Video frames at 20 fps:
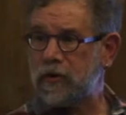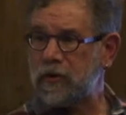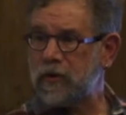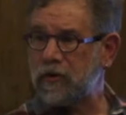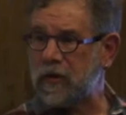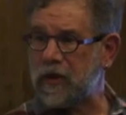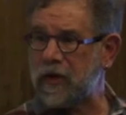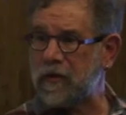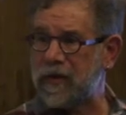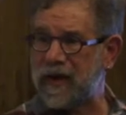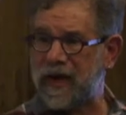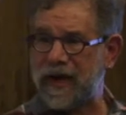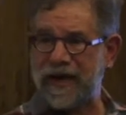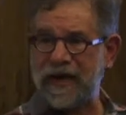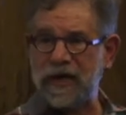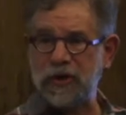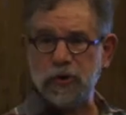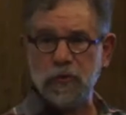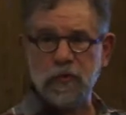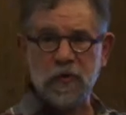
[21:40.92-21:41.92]
You
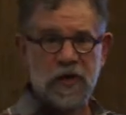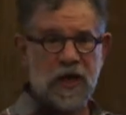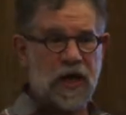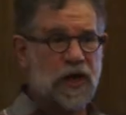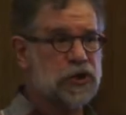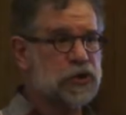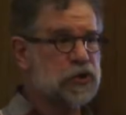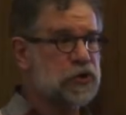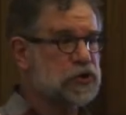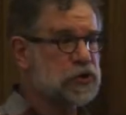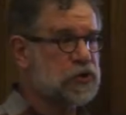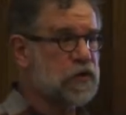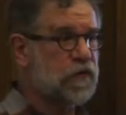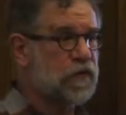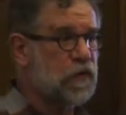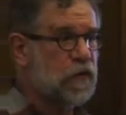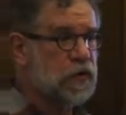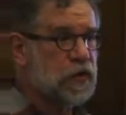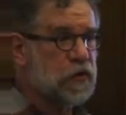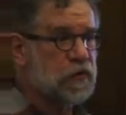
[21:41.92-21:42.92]
eliminate any duplication or so
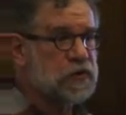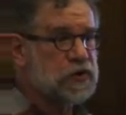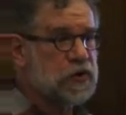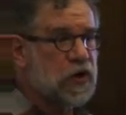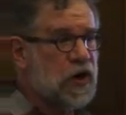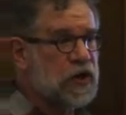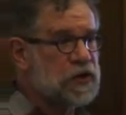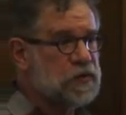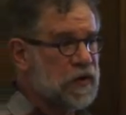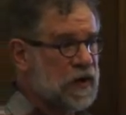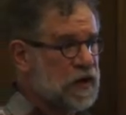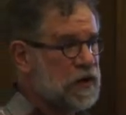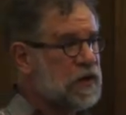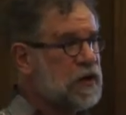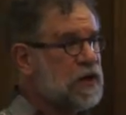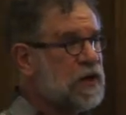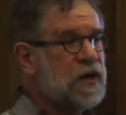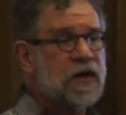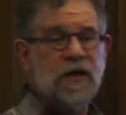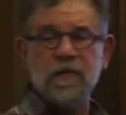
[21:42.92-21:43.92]
forth that was caused by
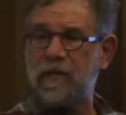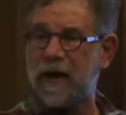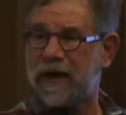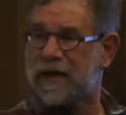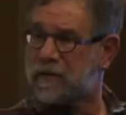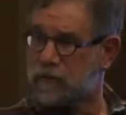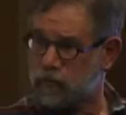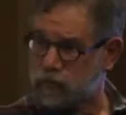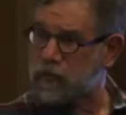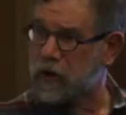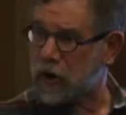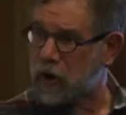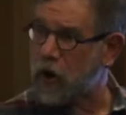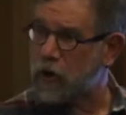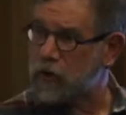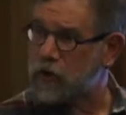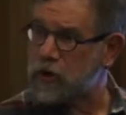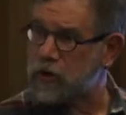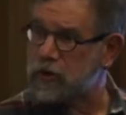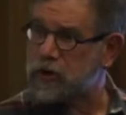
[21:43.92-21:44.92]
the
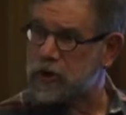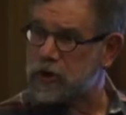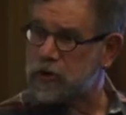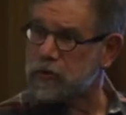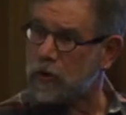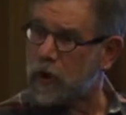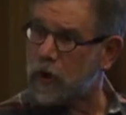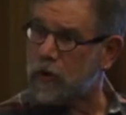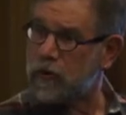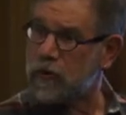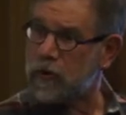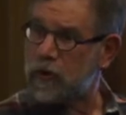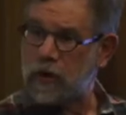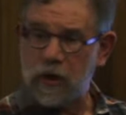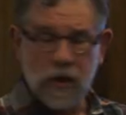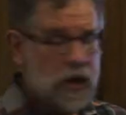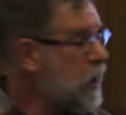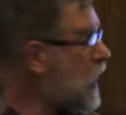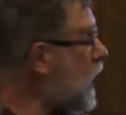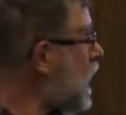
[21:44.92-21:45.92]
code that you just wrote.
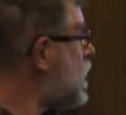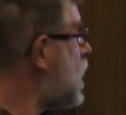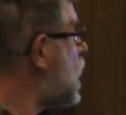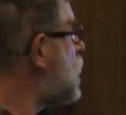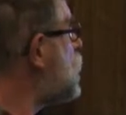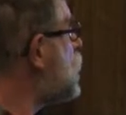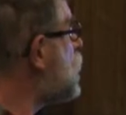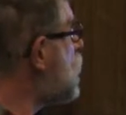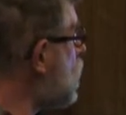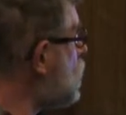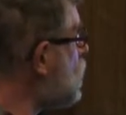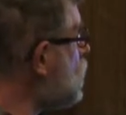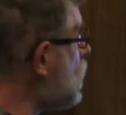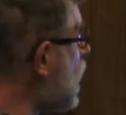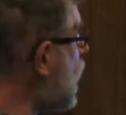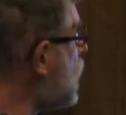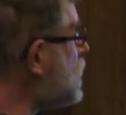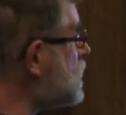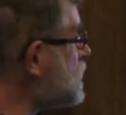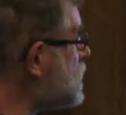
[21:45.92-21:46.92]
And then you go
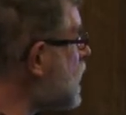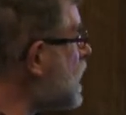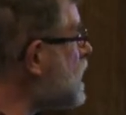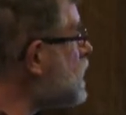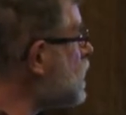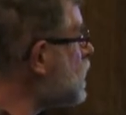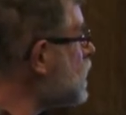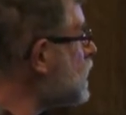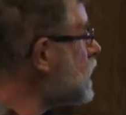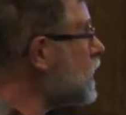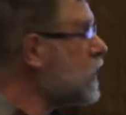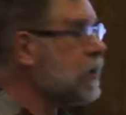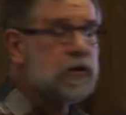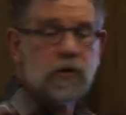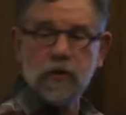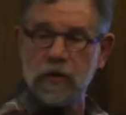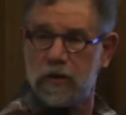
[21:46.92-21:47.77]
around the cycle again.